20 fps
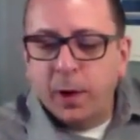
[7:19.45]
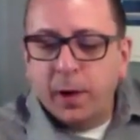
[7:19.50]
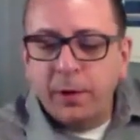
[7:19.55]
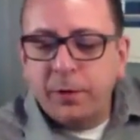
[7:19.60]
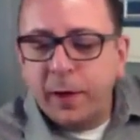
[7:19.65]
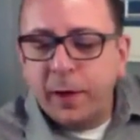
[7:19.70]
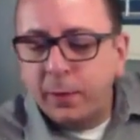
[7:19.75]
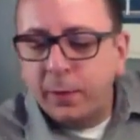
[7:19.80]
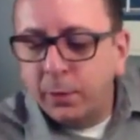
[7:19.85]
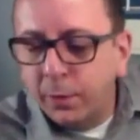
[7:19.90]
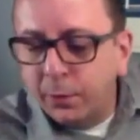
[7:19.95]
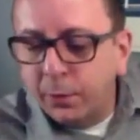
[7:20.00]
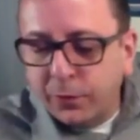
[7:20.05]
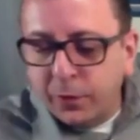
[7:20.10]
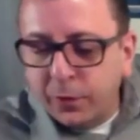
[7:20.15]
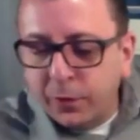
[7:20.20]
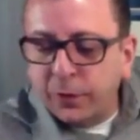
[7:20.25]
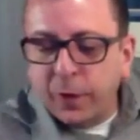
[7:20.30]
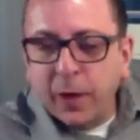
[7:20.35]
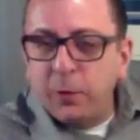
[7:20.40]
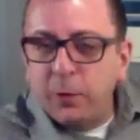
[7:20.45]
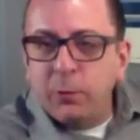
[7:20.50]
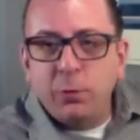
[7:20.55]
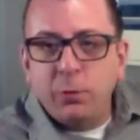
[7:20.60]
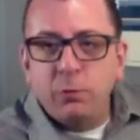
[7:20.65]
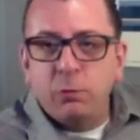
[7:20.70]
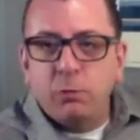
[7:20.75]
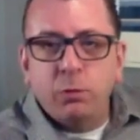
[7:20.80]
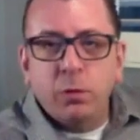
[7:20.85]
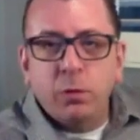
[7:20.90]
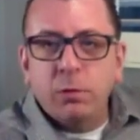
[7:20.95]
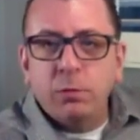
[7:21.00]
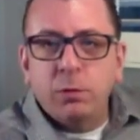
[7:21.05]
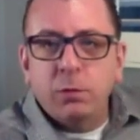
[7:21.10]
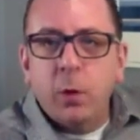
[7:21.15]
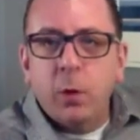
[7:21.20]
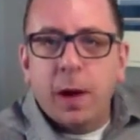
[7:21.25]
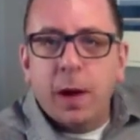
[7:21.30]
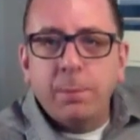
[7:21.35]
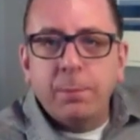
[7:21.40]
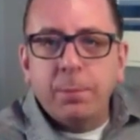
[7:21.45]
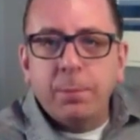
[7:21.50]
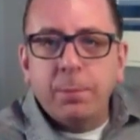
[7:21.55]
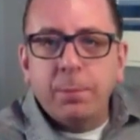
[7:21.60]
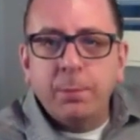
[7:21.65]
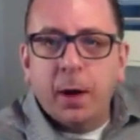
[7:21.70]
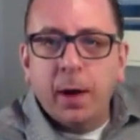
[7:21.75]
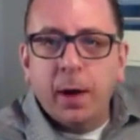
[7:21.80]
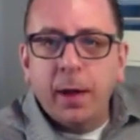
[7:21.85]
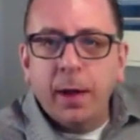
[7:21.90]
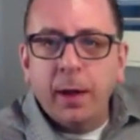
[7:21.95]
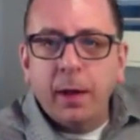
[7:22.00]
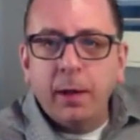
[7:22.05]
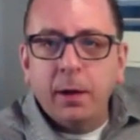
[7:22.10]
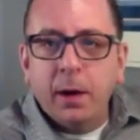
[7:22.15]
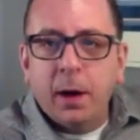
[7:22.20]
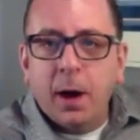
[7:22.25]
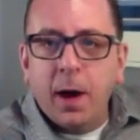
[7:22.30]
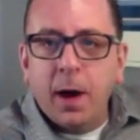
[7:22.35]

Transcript: when I download songs, I don't load up my